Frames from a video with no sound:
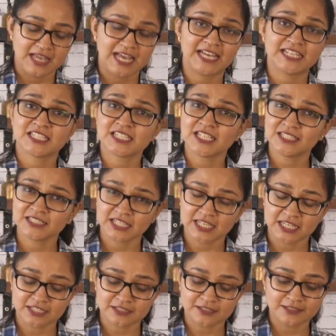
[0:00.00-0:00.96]
and turn the
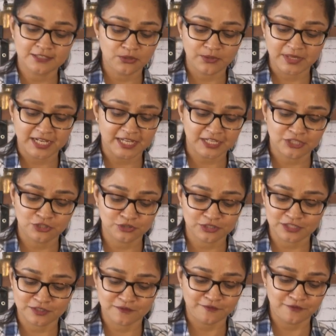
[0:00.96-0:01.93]
heat to low, and I
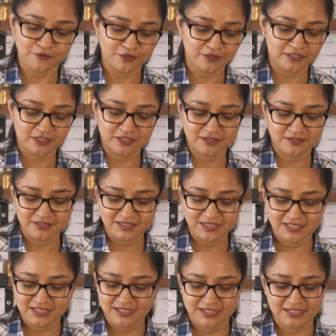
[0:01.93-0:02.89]
cooked it for
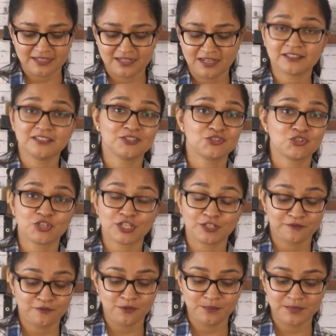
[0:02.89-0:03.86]
another 3
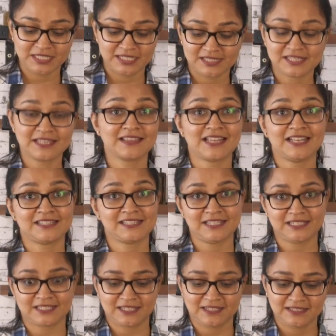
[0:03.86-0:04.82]
to 4 minutes, and that's
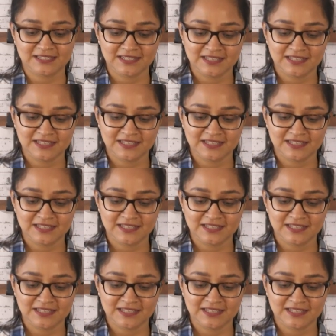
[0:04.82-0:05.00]
it.